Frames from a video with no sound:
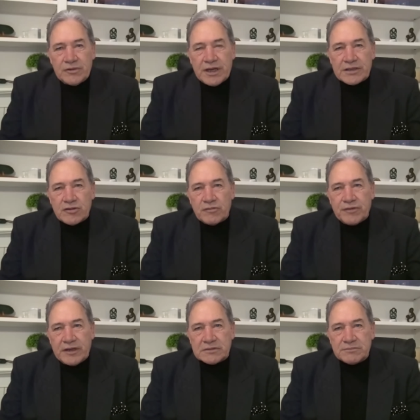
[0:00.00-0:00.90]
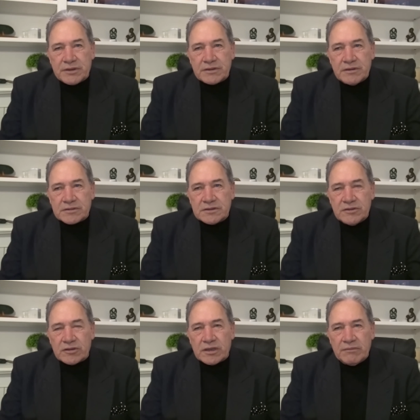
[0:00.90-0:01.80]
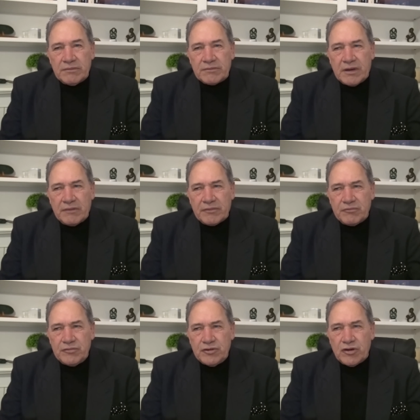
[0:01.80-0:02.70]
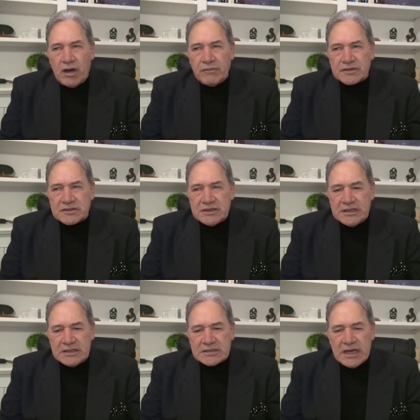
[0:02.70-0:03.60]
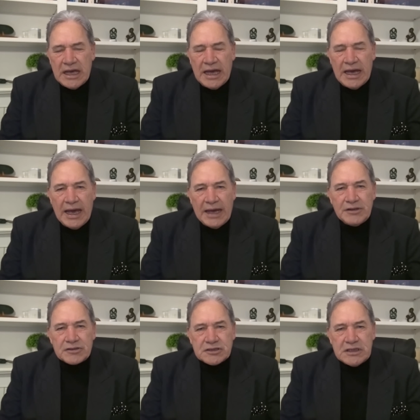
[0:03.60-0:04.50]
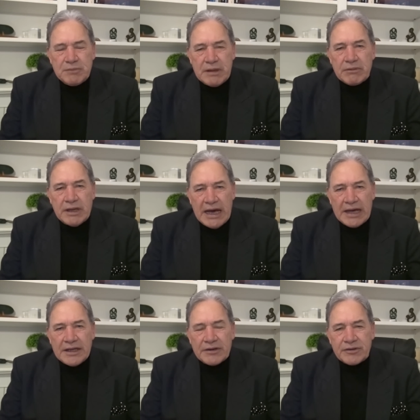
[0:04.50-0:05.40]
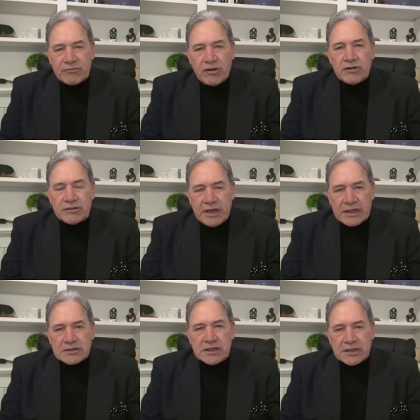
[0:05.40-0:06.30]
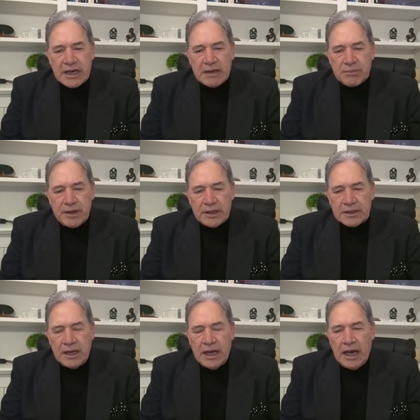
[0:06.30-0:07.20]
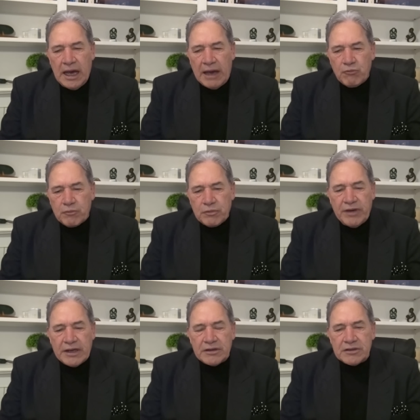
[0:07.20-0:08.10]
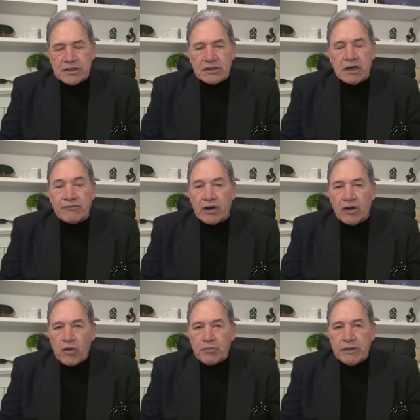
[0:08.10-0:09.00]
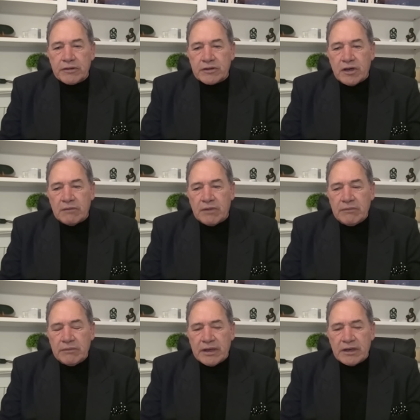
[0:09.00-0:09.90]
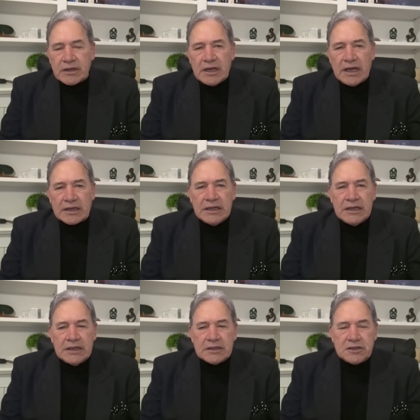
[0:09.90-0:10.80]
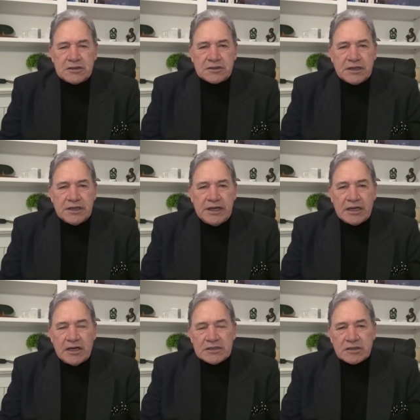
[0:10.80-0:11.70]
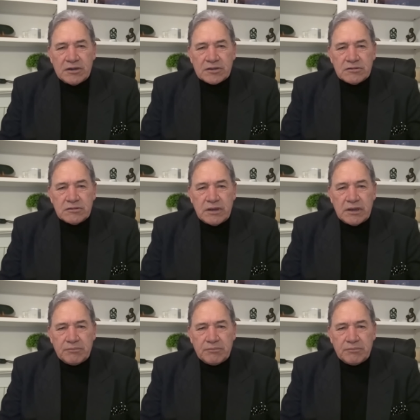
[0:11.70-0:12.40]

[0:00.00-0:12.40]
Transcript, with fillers: you say it's old fashioned, but no, it's not. I, I, you go overseas and you see people hard out on the road, they actually campaign. And what we've had in New Zealand over a long period of time, I remember Helen Clark she used to get headlines going to